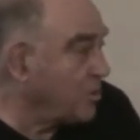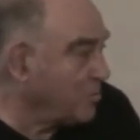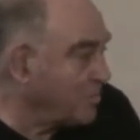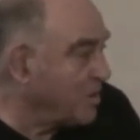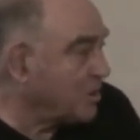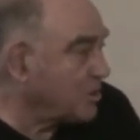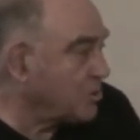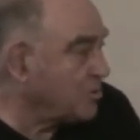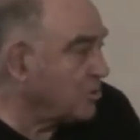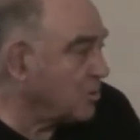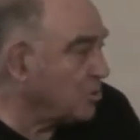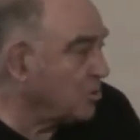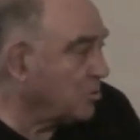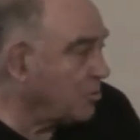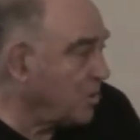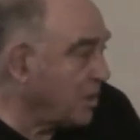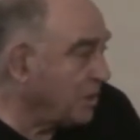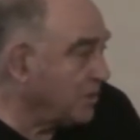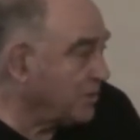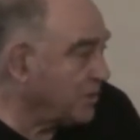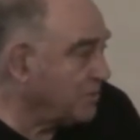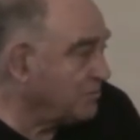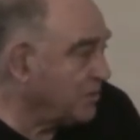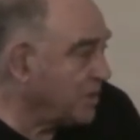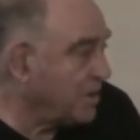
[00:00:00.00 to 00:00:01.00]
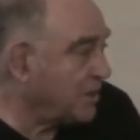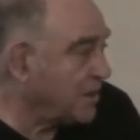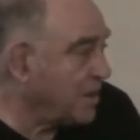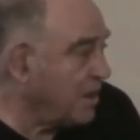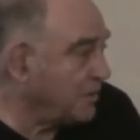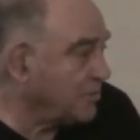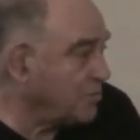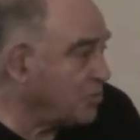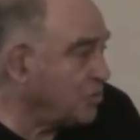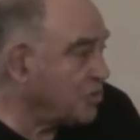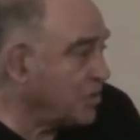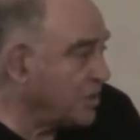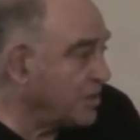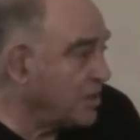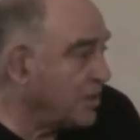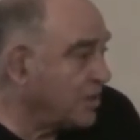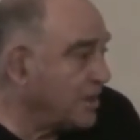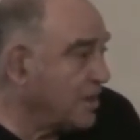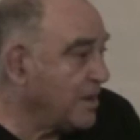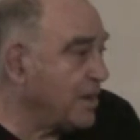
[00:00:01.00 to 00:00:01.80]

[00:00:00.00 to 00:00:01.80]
the mineral wealth of their country